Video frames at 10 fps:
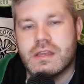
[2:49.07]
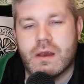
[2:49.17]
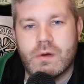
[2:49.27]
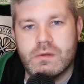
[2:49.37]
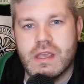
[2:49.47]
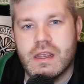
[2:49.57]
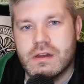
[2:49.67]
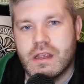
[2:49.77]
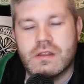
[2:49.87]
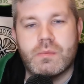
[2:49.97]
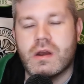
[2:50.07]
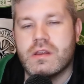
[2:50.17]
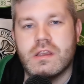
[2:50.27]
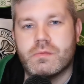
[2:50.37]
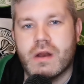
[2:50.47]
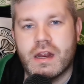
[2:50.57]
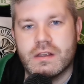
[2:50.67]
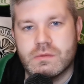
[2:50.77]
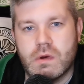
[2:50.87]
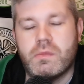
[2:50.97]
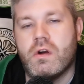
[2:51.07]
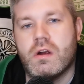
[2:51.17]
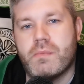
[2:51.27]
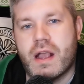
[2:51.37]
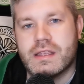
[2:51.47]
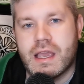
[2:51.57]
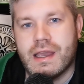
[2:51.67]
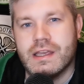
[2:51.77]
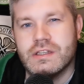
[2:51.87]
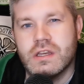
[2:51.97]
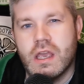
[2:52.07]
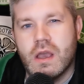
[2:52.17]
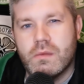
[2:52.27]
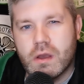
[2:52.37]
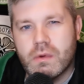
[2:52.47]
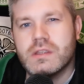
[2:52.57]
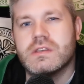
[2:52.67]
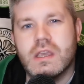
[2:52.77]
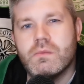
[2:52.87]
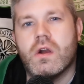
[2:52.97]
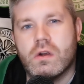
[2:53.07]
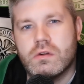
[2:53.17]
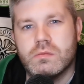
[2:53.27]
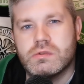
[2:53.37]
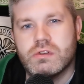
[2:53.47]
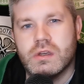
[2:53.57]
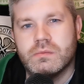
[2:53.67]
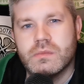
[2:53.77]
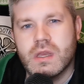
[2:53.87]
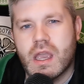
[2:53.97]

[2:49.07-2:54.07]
Darren O'Dea there to monitor these players and report back to Ange. But I want to see more come through.